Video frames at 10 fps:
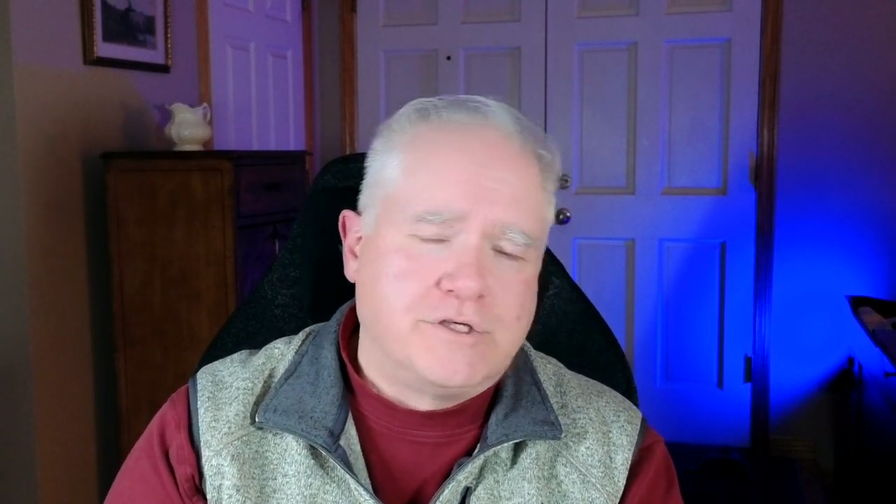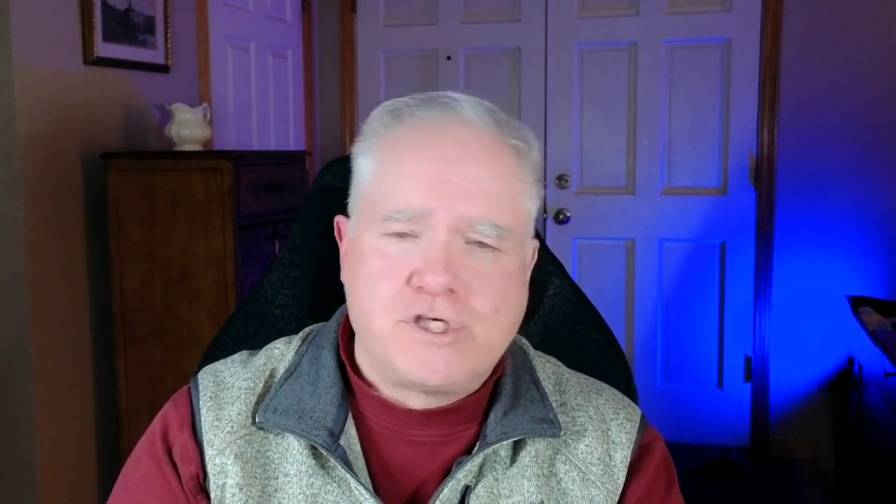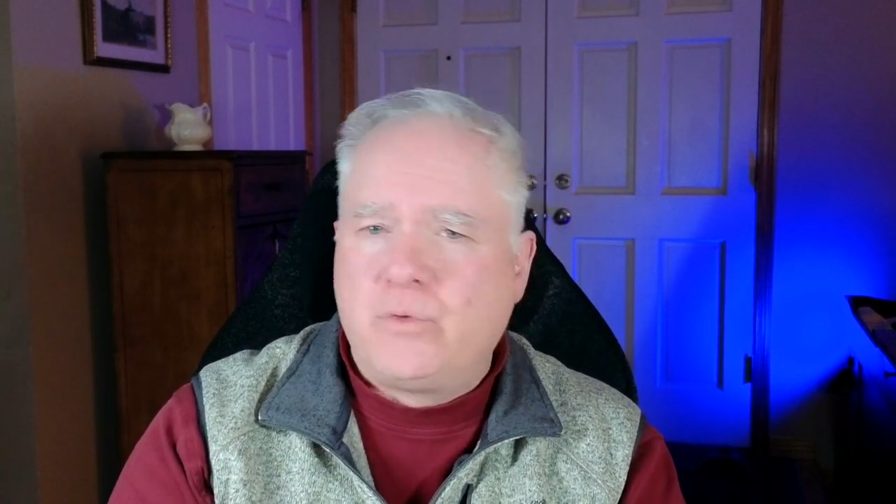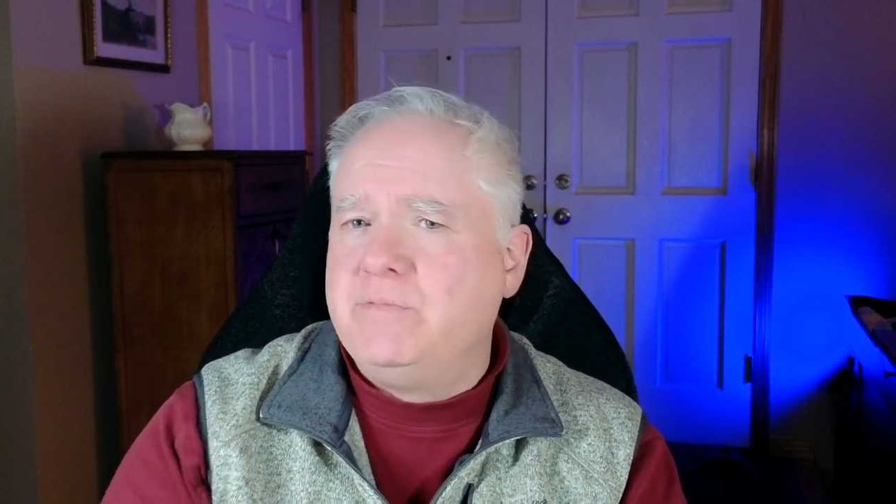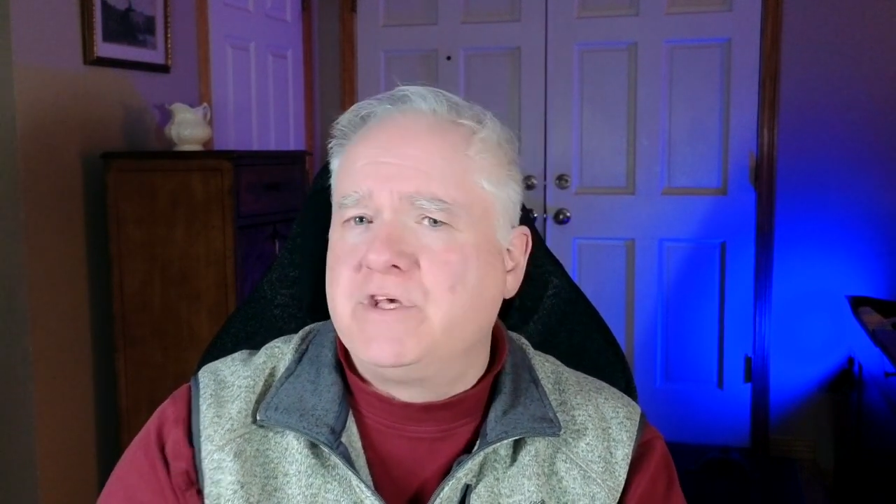So
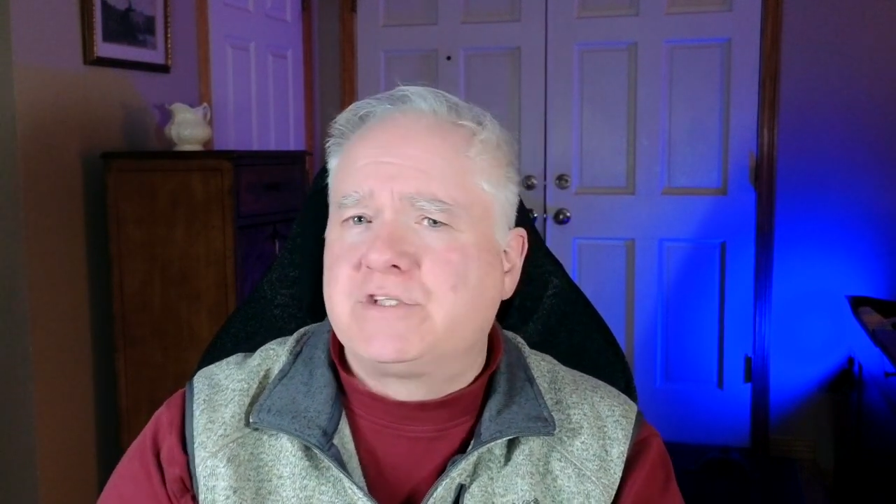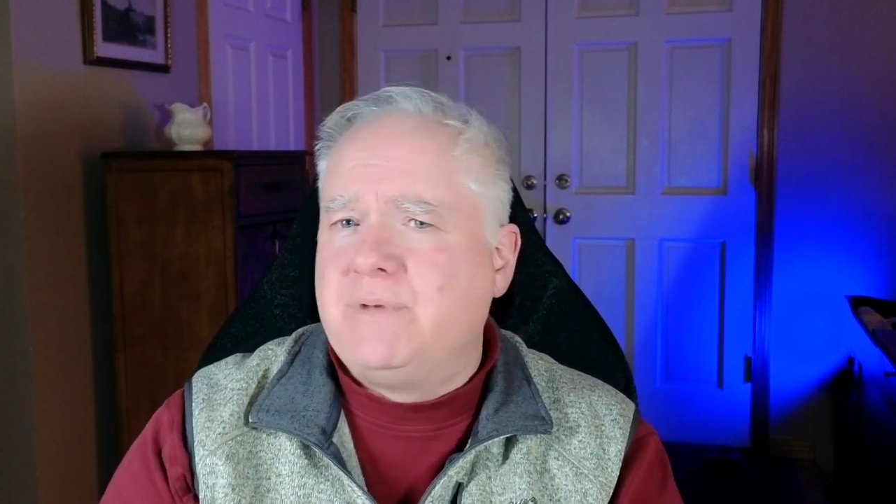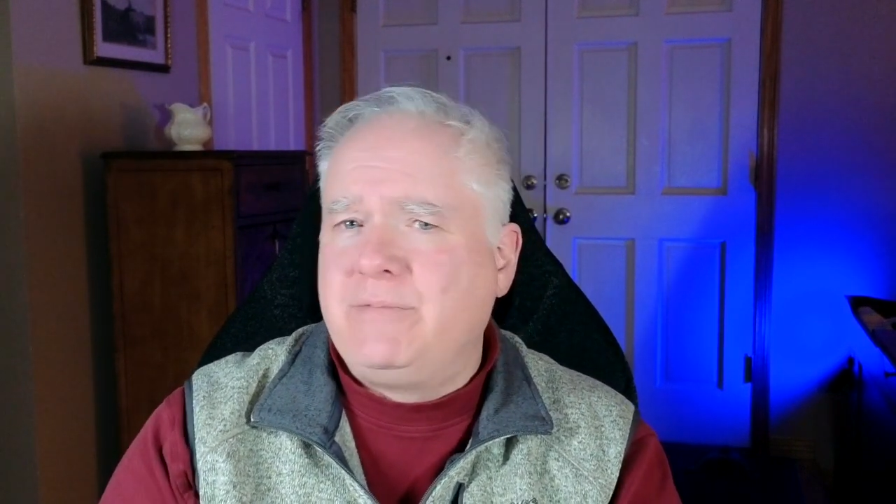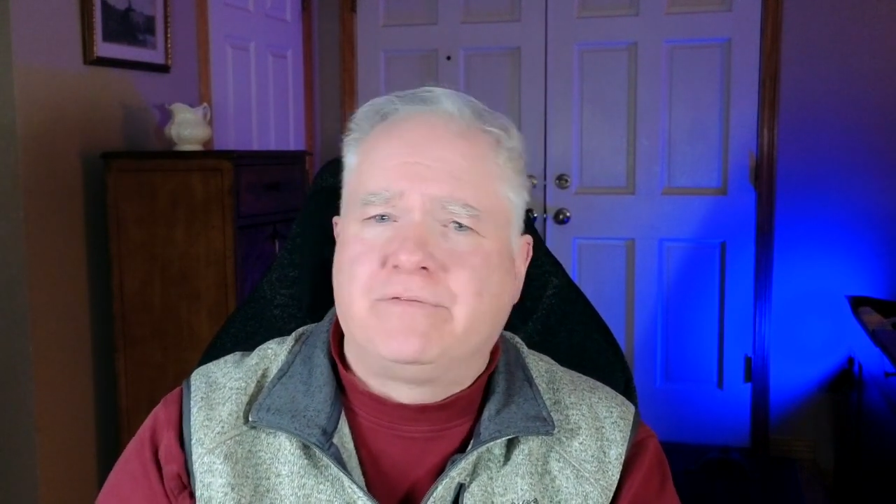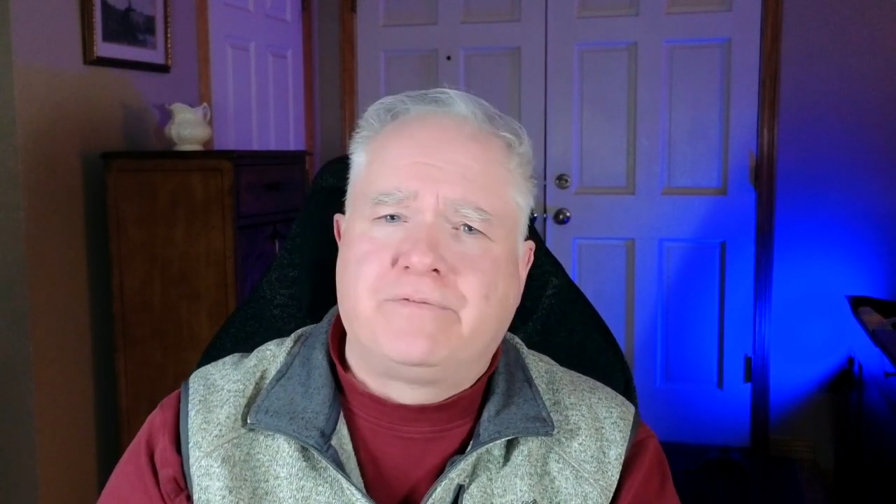we missed
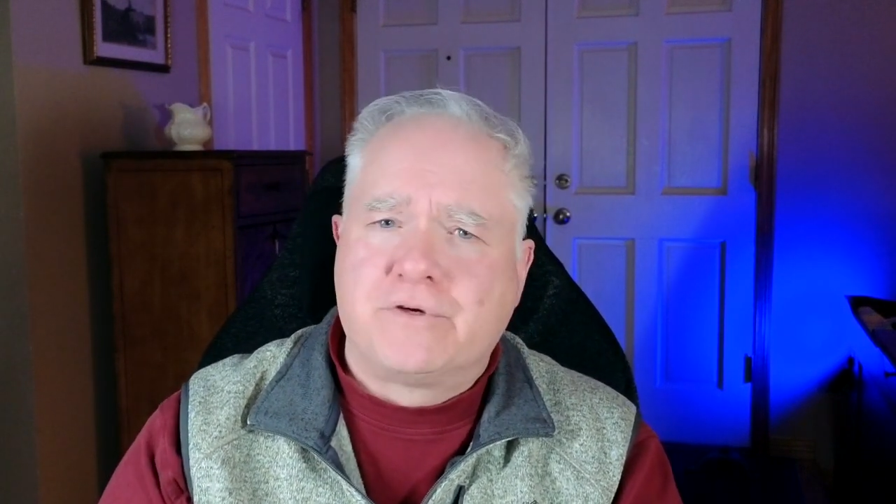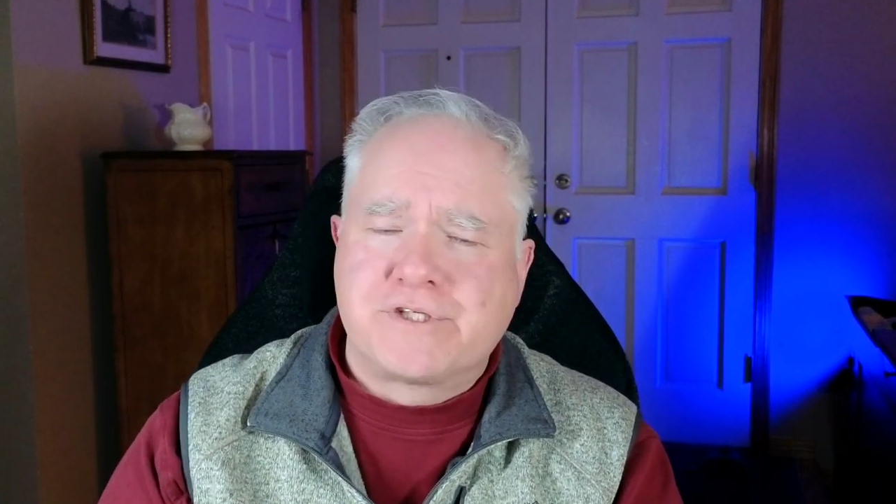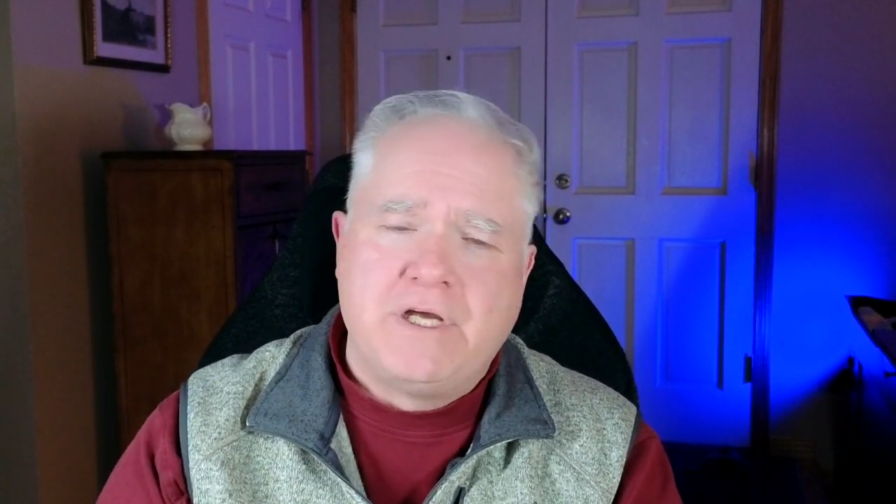maybe the first